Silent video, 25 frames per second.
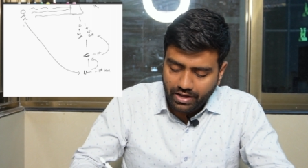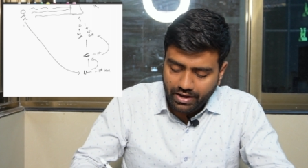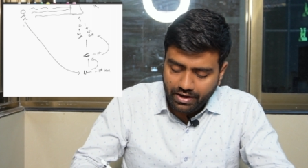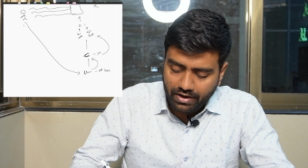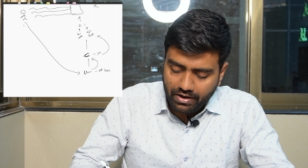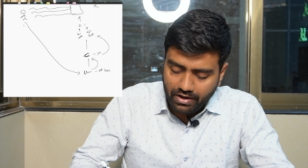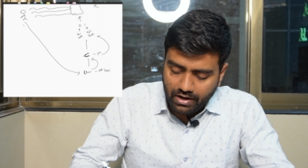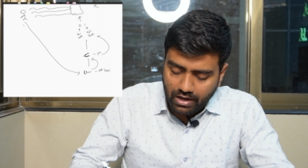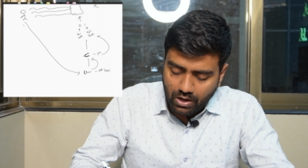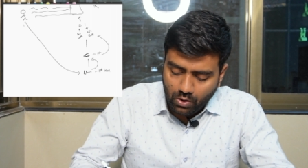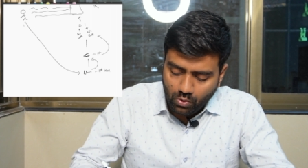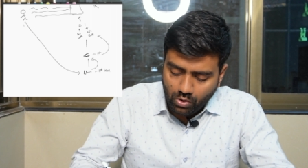
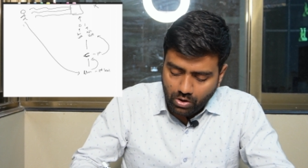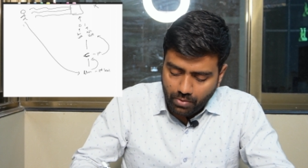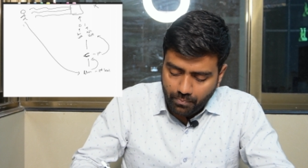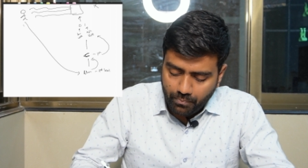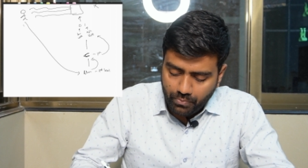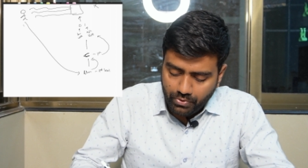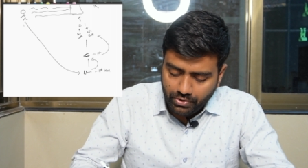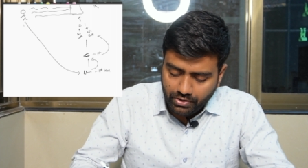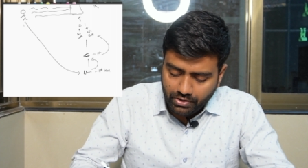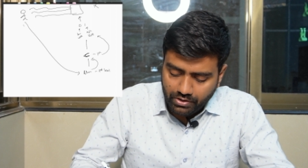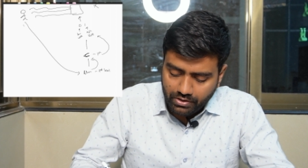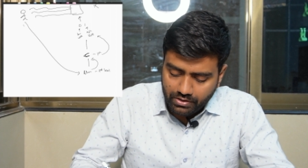and now
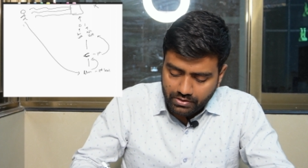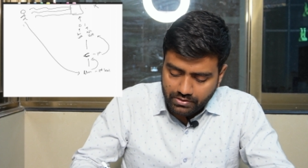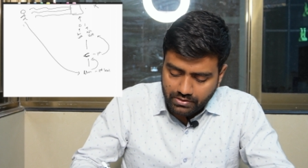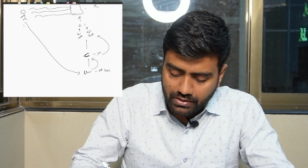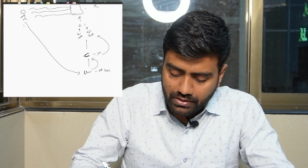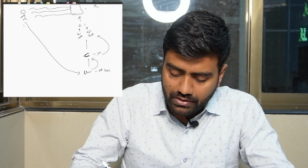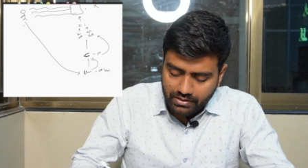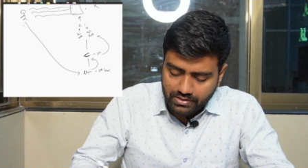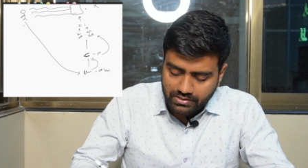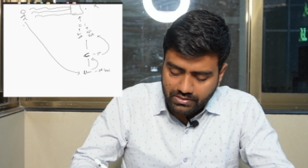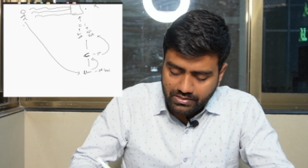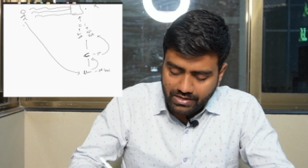computer is
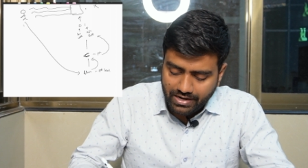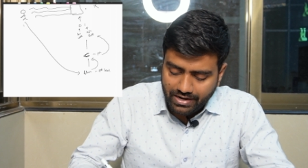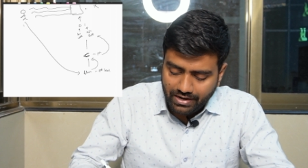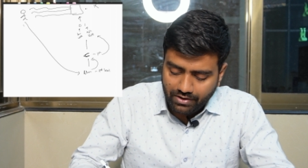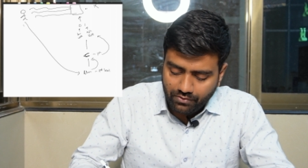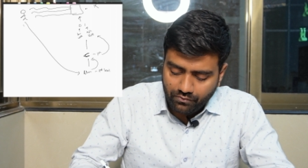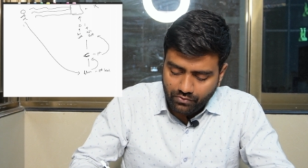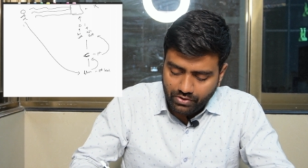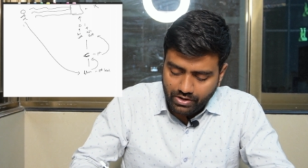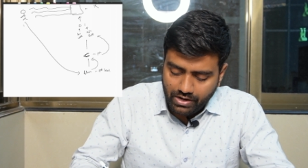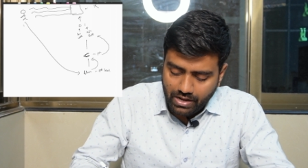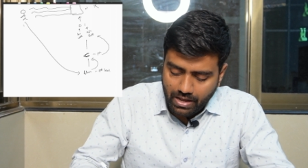
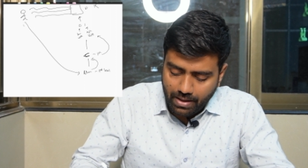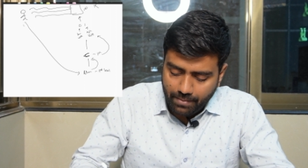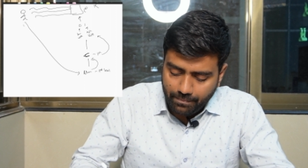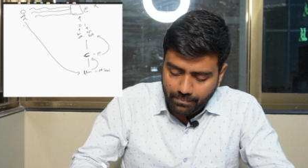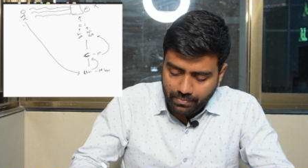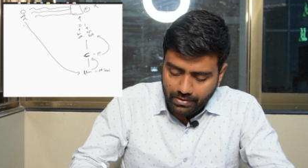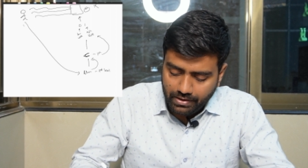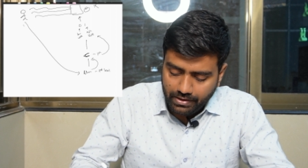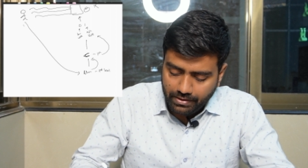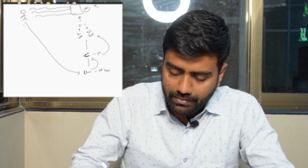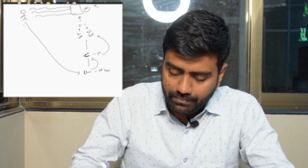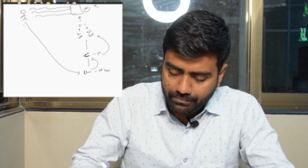understanding very
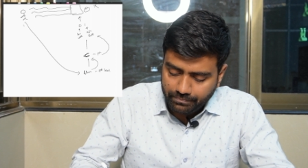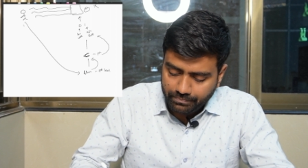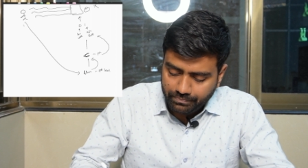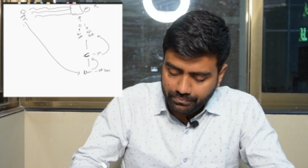happily